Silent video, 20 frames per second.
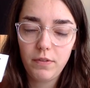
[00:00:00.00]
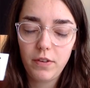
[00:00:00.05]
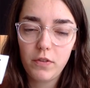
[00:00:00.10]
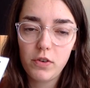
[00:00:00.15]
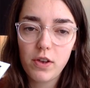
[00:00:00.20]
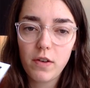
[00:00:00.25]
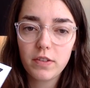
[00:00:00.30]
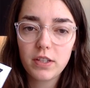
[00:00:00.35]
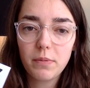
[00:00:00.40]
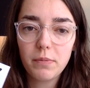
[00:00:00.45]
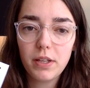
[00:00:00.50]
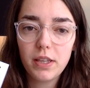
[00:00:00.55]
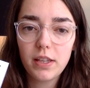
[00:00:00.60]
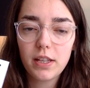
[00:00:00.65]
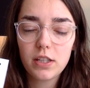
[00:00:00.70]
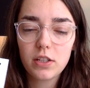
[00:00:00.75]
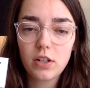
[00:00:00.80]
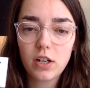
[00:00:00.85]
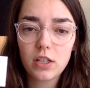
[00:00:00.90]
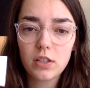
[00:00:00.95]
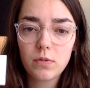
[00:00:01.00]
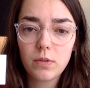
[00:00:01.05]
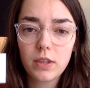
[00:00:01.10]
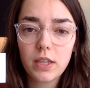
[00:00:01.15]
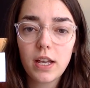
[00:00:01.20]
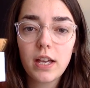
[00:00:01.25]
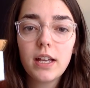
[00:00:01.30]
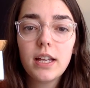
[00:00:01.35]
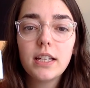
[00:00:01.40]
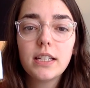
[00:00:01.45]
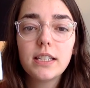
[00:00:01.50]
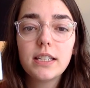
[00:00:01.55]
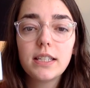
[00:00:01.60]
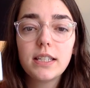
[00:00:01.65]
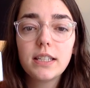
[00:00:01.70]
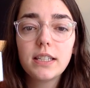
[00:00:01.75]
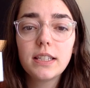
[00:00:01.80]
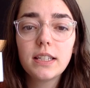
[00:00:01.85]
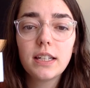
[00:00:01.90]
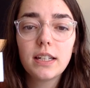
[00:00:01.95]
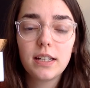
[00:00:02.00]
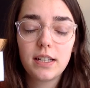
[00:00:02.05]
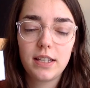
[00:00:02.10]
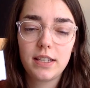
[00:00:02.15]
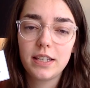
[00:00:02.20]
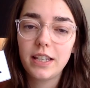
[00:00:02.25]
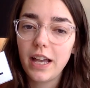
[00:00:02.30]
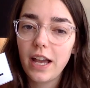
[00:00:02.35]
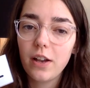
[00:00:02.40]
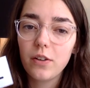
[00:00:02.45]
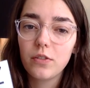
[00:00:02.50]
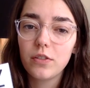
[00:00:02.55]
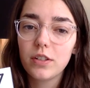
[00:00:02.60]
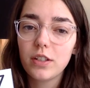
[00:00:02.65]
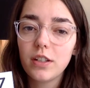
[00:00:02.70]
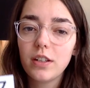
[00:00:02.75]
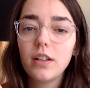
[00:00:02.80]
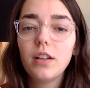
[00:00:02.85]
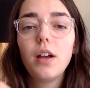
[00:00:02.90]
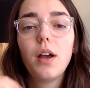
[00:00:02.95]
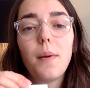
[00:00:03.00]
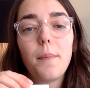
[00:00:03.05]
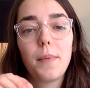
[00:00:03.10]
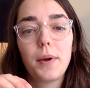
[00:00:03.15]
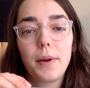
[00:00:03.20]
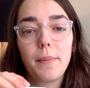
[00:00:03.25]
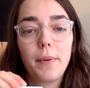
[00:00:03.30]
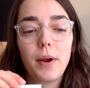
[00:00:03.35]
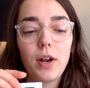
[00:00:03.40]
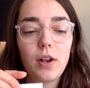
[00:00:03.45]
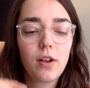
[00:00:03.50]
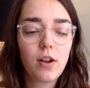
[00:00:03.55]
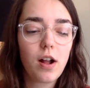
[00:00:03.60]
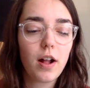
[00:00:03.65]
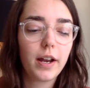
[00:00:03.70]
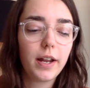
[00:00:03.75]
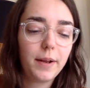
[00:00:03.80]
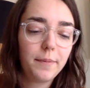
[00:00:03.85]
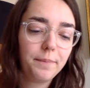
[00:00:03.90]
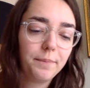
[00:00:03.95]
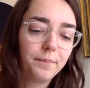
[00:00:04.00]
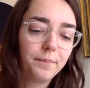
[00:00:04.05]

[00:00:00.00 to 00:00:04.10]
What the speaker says: If you have something that starts with the Z sound, put a marker on it.